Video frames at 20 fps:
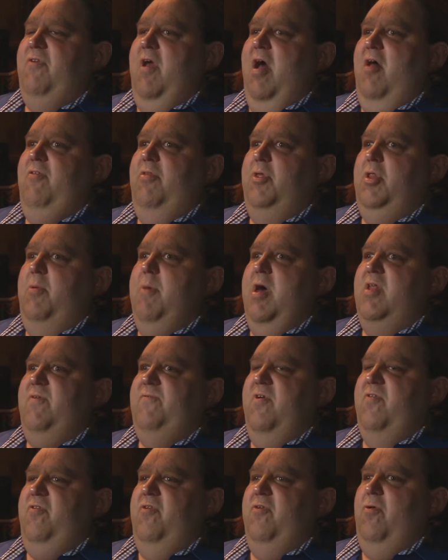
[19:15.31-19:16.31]
It sounds a
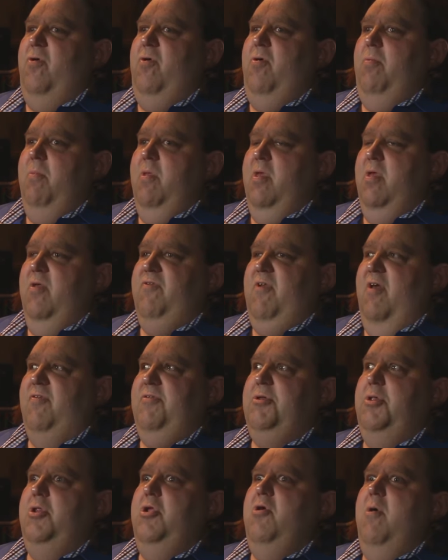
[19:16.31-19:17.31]
little metaphysical,
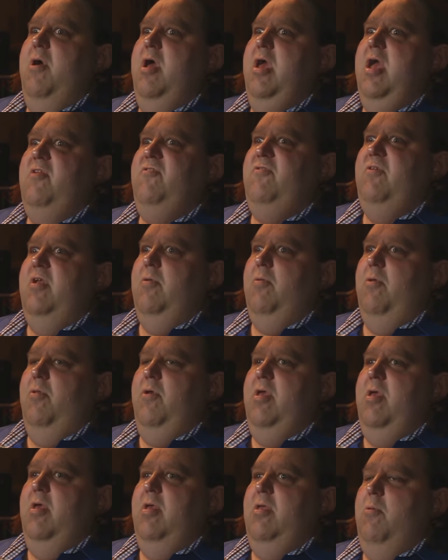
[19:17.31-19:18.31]
sounds a little new age.
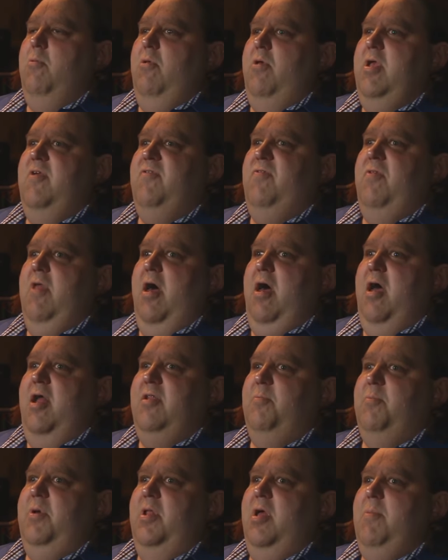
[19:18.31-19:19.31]
It really, it really is
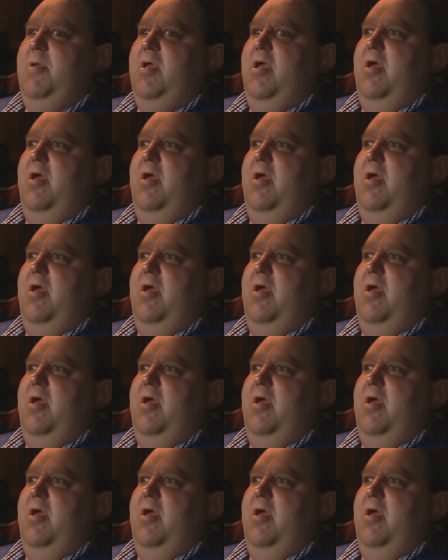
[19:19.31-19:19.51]
not.